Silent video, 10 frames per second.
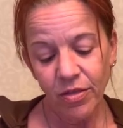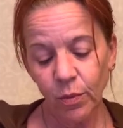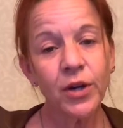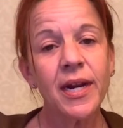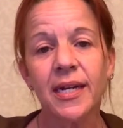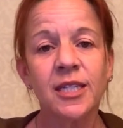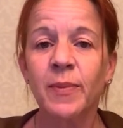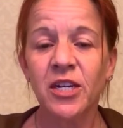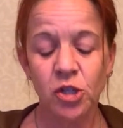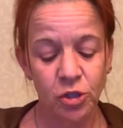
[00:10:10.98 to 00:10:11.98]
There weren't any
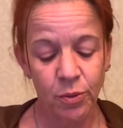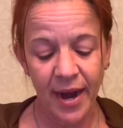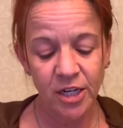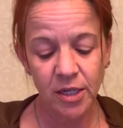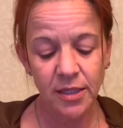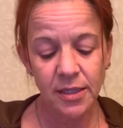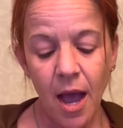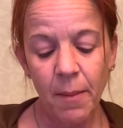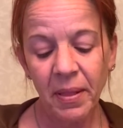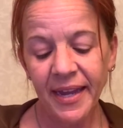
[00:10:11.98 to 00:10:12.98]
special directions.
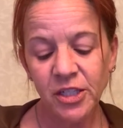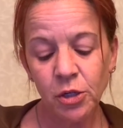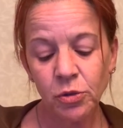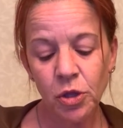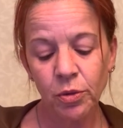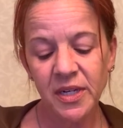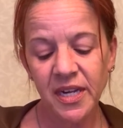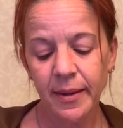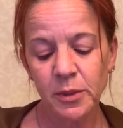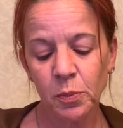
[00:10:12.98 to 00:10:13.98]
Apply 2 to 3
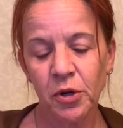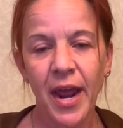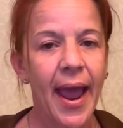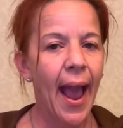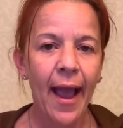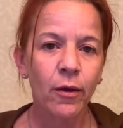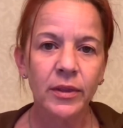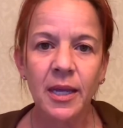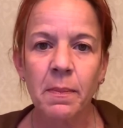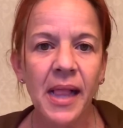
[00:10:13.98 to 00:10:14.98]
times per day. I
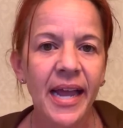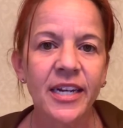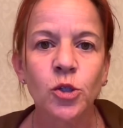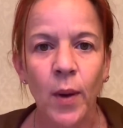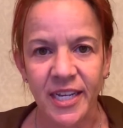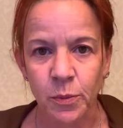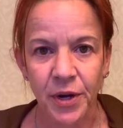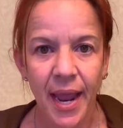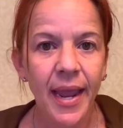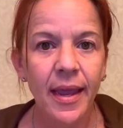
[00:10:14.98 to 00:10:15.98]
only applied it twice per
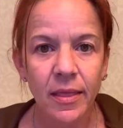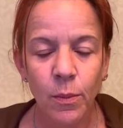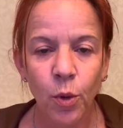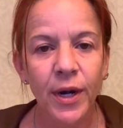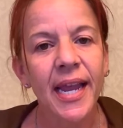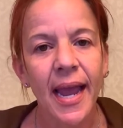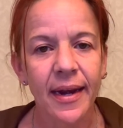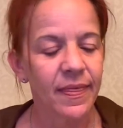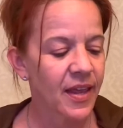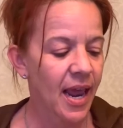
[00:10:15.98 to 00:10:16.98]
day, in the morning and
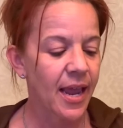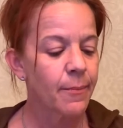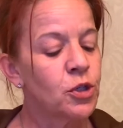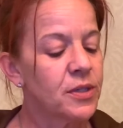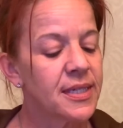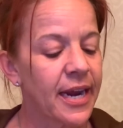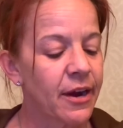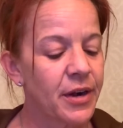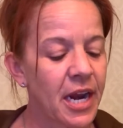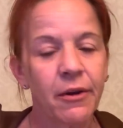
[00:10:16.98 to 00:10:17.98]
in the night, to
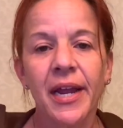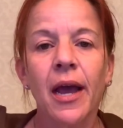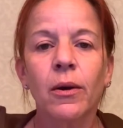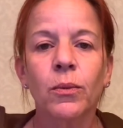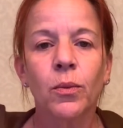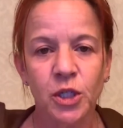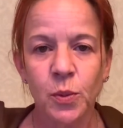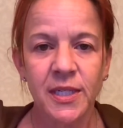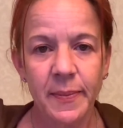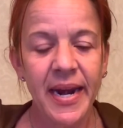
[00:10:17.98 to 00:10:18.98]
desired area, which
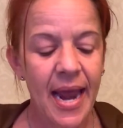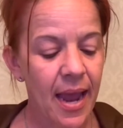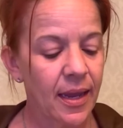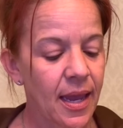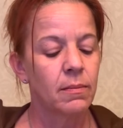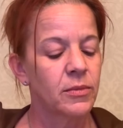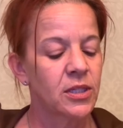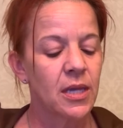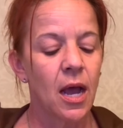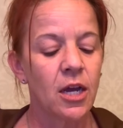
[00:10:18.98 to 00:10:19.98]
was my neck.
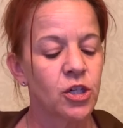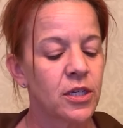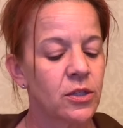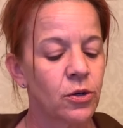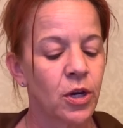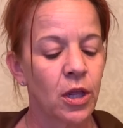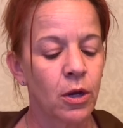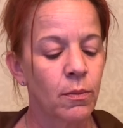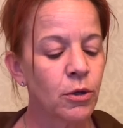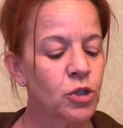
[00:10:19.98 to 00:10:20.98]
Massage in
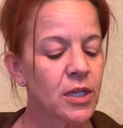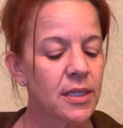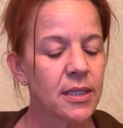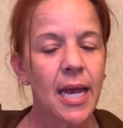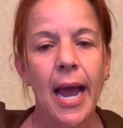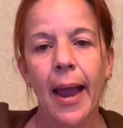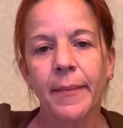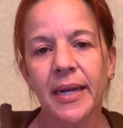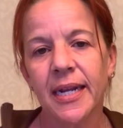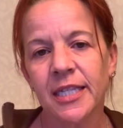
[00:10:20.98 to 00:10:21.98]
circular motions. I
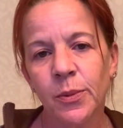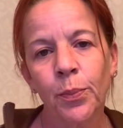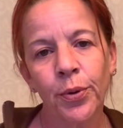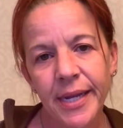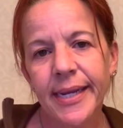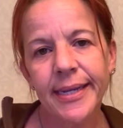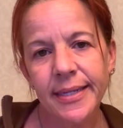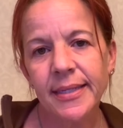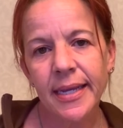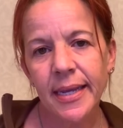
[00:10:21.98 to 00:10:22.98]
mean, it's pretty
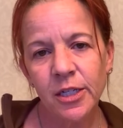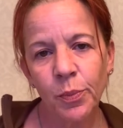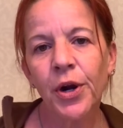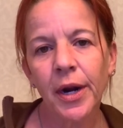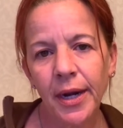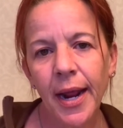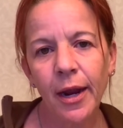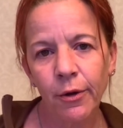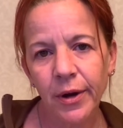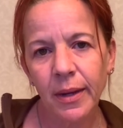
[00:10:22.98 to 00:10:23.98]
easy to put on a
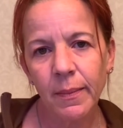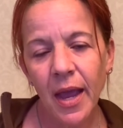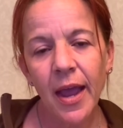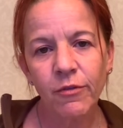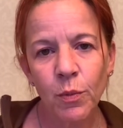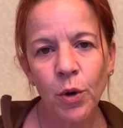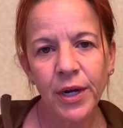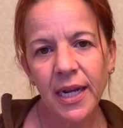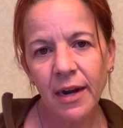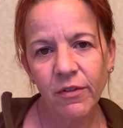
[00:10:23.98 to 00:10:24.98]
neck cream every
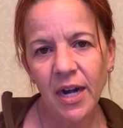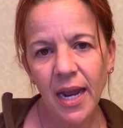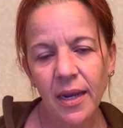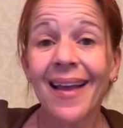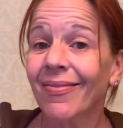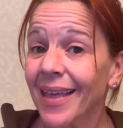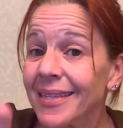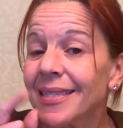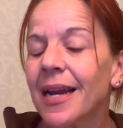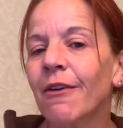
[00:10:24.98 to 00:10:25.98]
morning and every night. And
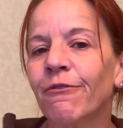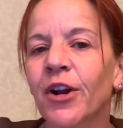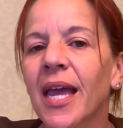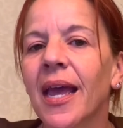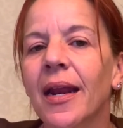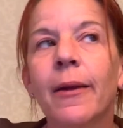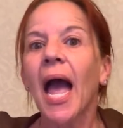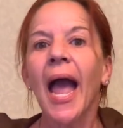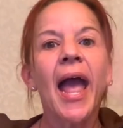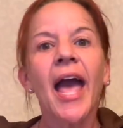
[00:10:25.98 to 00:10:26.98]
let's not forget,
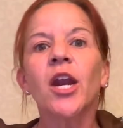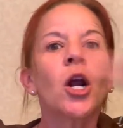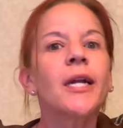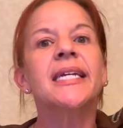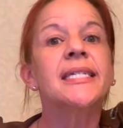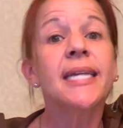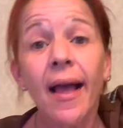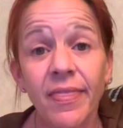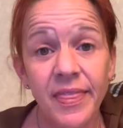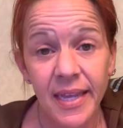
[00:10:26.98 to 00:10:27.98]
I had already
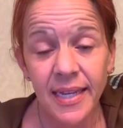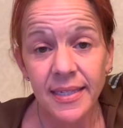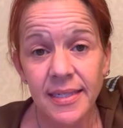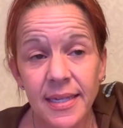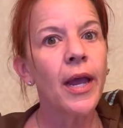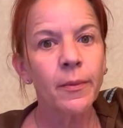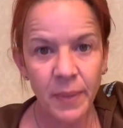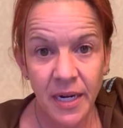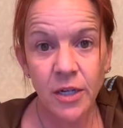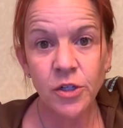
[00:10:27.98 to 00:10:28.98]
done this and
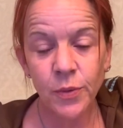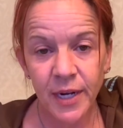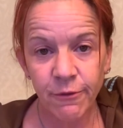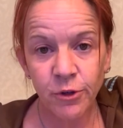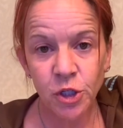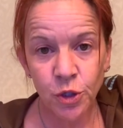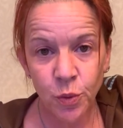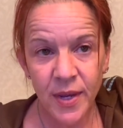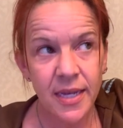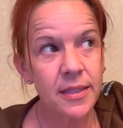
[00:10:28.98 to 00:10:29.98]
been doing it for 2
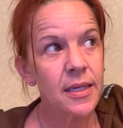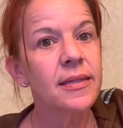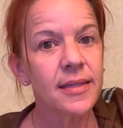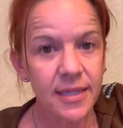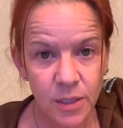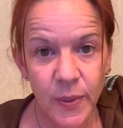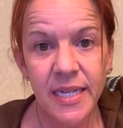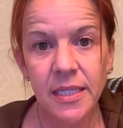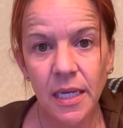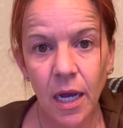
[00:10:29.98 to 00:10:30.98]
weeks, 6
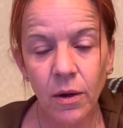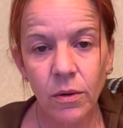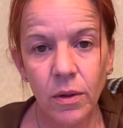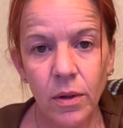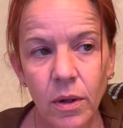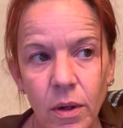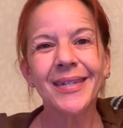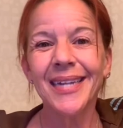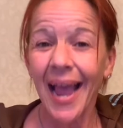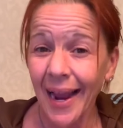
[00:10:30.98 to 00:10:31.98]
weeks ago. So
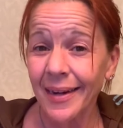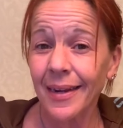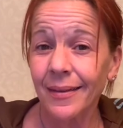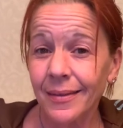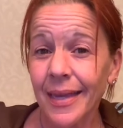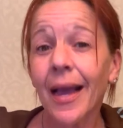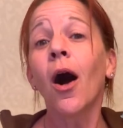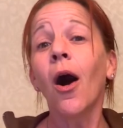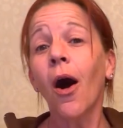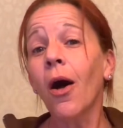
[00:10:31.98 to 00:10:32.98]
technically,
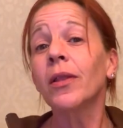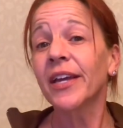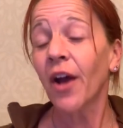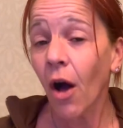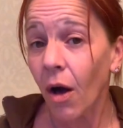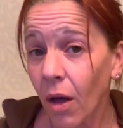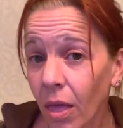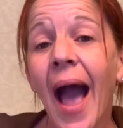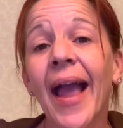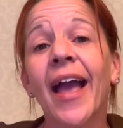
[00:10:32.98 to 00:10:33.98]
all in
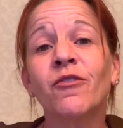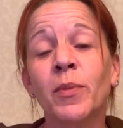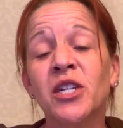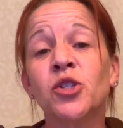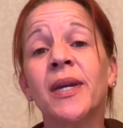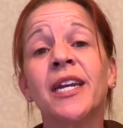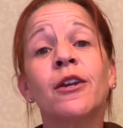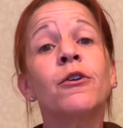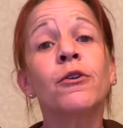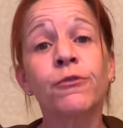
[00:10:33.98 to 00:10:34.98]
all, I have been doing
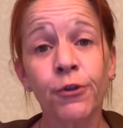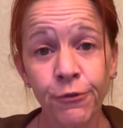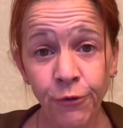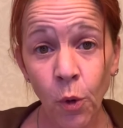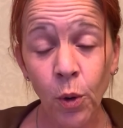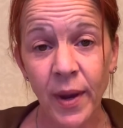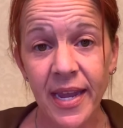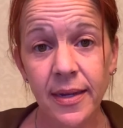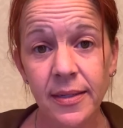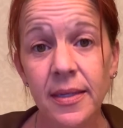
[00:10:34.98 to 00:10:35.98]
it for 4
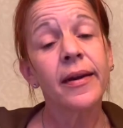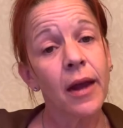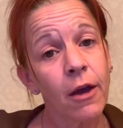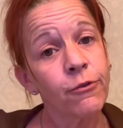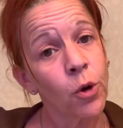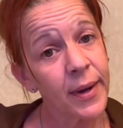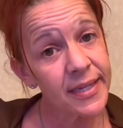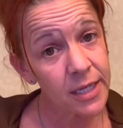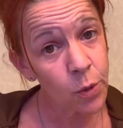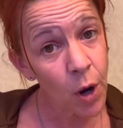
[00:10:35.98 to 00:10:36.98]
weeks, not 4
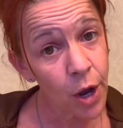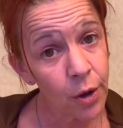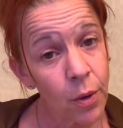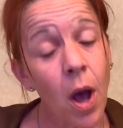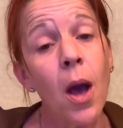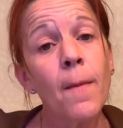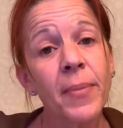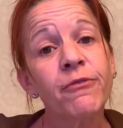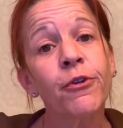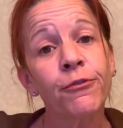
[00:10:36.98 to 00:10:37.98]
weeks in a row,
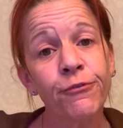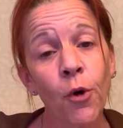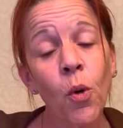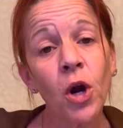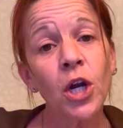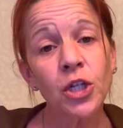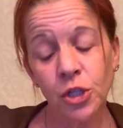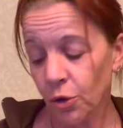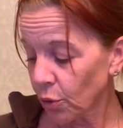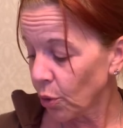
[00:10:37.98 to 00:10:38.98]
but for 4
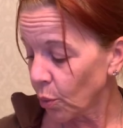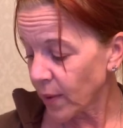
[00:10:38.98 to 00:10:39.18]
total